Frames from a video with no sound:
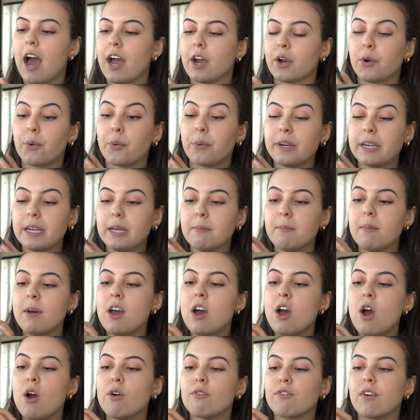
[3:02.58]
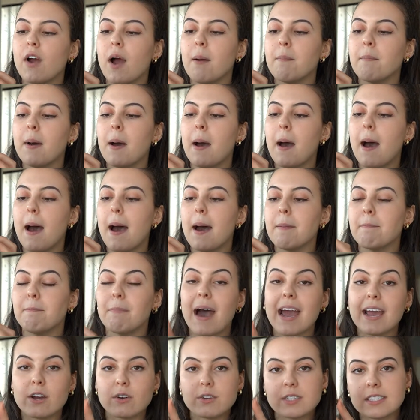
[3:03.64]
Cream from
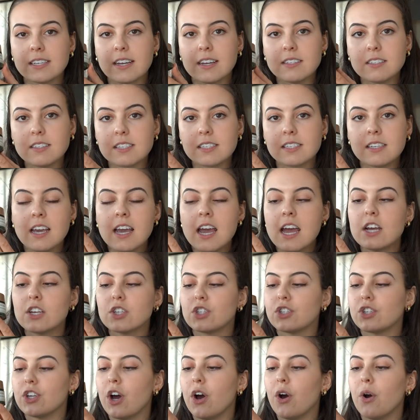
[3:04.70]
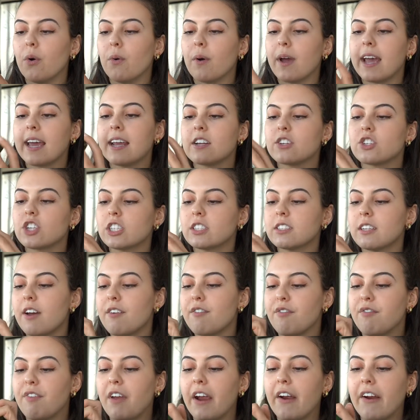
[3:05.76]
Biossance. So it is just a
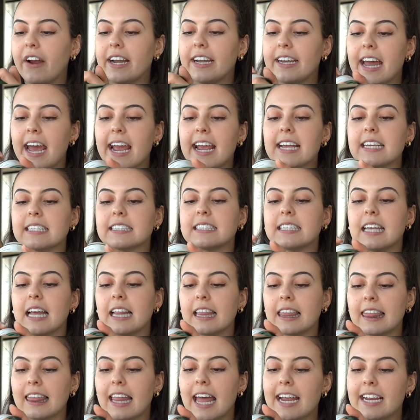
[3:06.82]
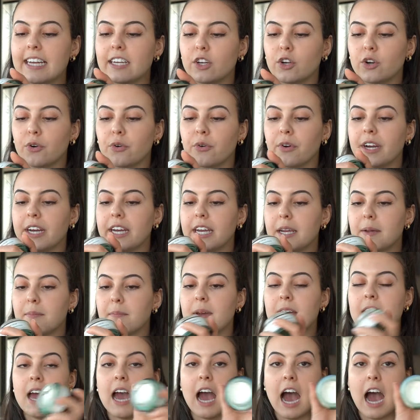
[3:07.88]
very nice light cream.